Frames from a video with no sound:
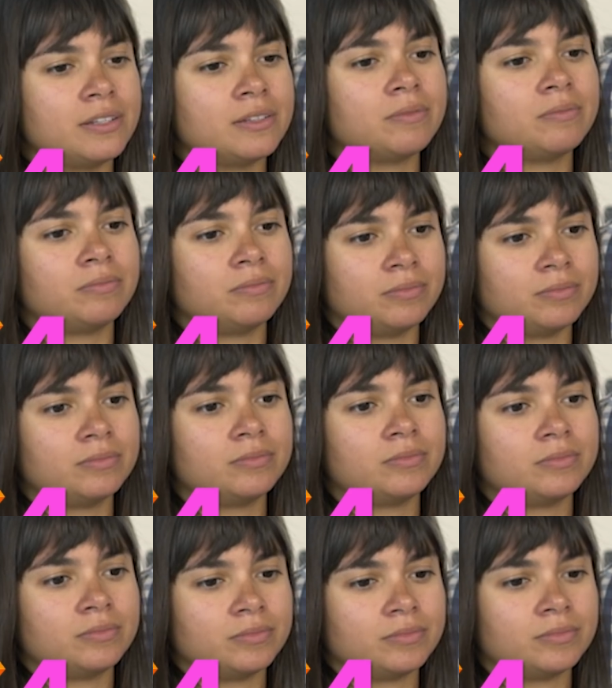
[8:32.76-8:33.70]

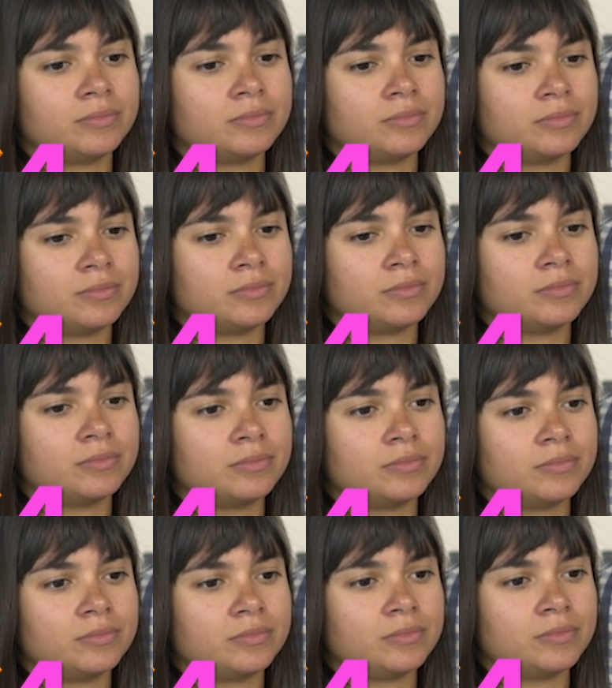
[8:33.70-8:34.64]

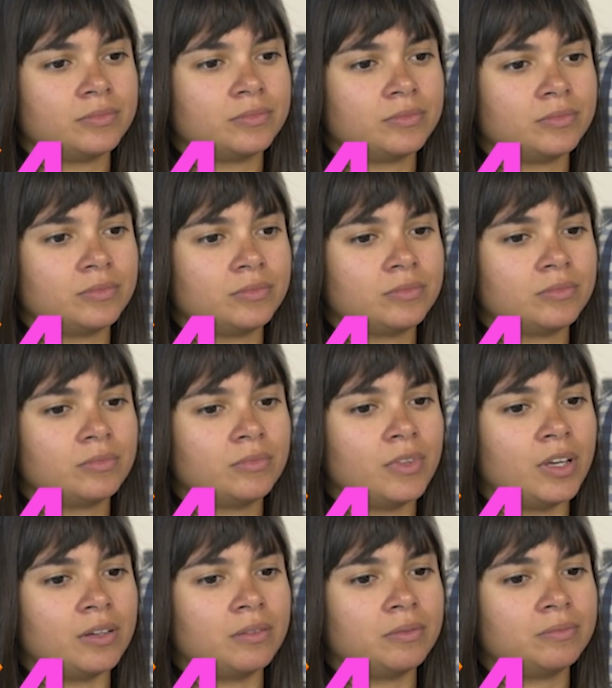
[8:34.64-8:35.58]

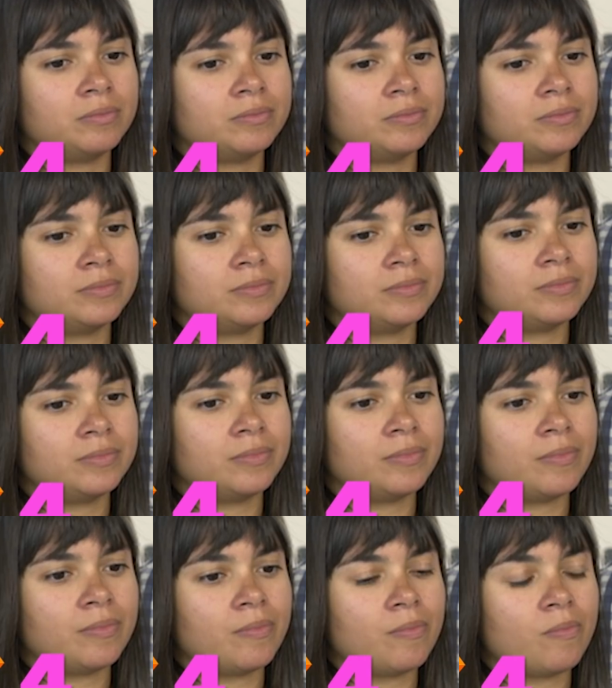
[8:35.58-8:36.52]

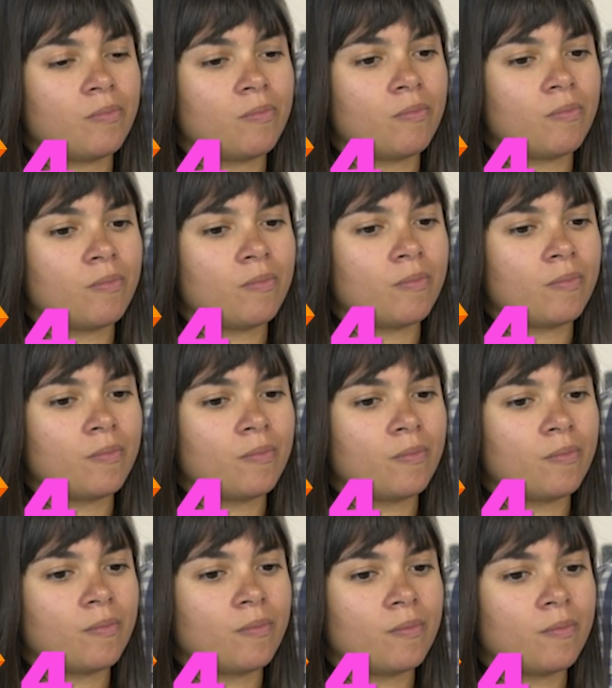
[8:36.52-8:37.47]

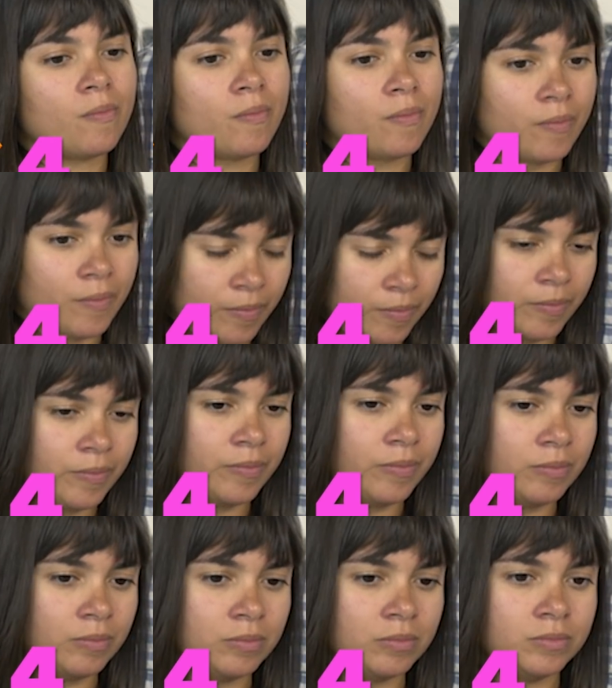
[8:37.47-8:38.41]

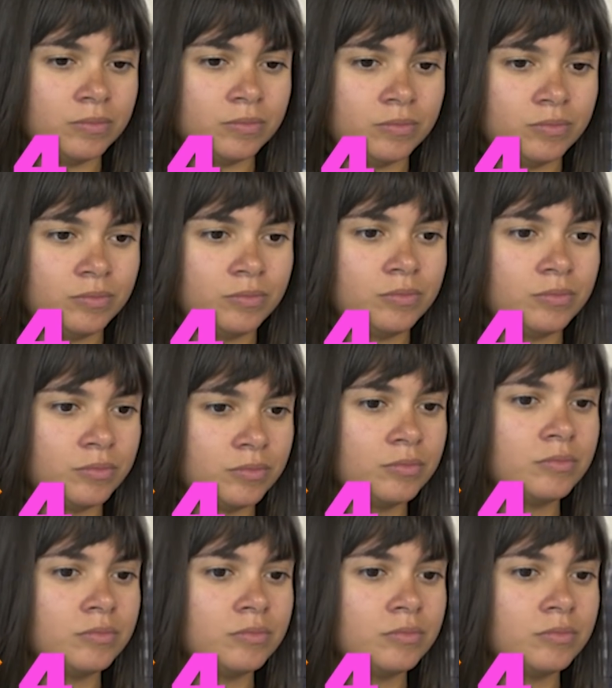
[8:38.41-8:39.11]
No words are spoken by the person on screen.